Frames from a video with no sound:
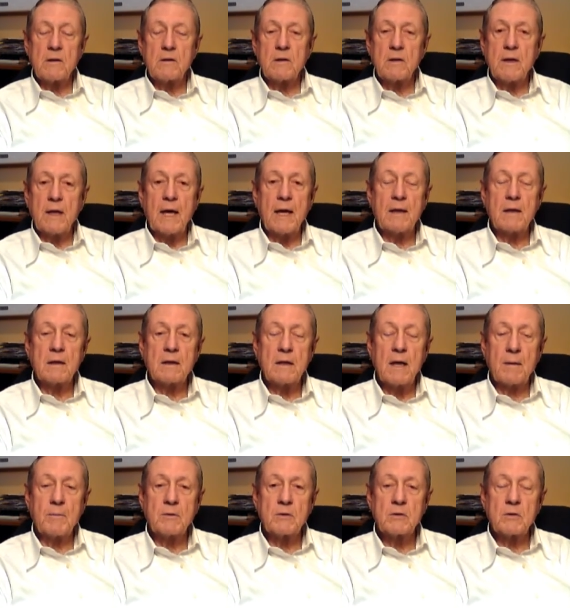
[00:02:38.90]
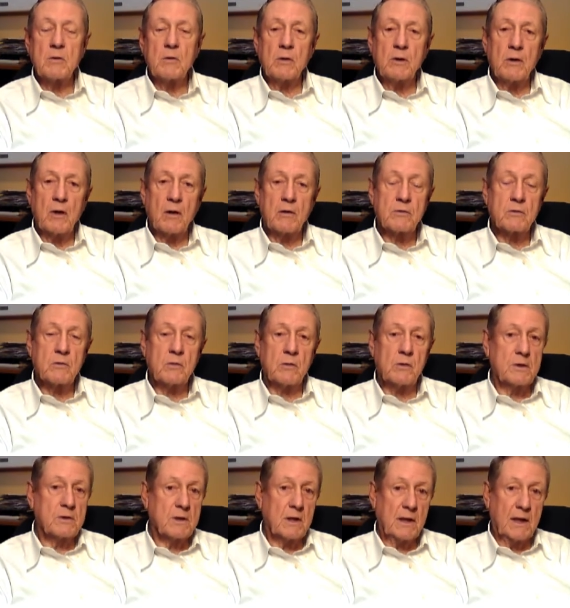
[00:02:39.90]
Today, the Thomas Cooley Law
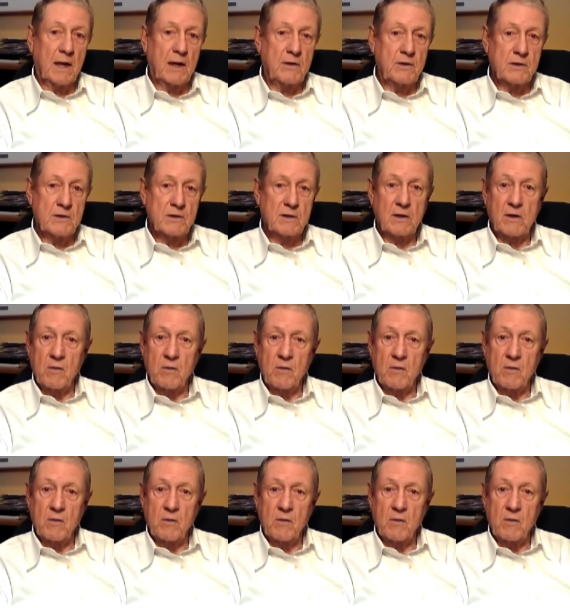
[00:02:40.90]
School is the largest